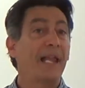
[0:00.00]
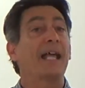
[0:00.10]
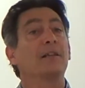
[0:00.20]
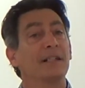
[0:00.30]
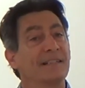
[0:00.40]

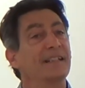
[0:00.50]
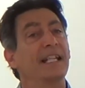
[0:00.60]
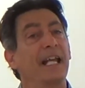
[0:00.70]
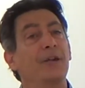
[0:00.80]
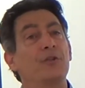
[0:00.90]
that
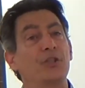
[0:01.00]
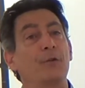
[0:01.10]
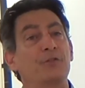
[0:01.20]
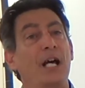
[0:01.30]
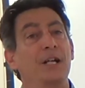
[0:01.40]
listening energy
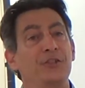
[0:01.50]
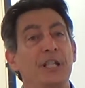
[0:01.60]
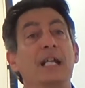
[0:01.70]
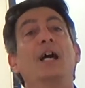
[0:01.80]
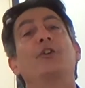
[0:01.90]
of Tai
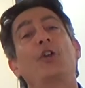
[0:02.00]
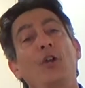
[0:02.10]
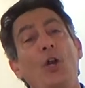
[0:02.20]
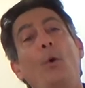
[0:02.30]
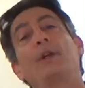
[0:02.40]
Chi, to
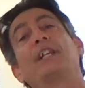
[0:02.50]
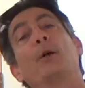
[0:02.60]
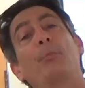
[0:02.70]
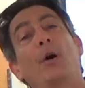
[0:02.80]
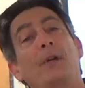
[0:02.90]
know what
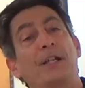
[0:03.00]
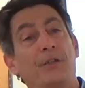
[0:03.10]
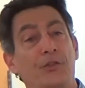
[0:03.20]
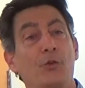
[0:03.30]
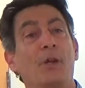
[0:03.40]
the opponent
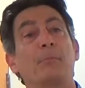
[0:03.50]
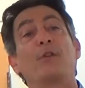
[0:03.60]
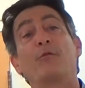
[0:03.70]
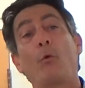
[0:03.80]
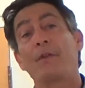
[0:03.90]
is doing
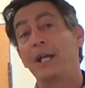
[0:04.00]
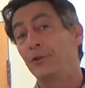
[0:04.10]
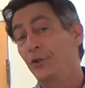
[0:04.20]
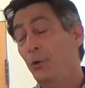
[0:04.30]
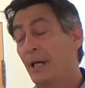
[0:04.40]
before they
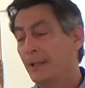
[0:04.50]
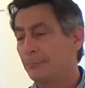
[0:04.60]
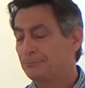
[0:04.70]
cue it,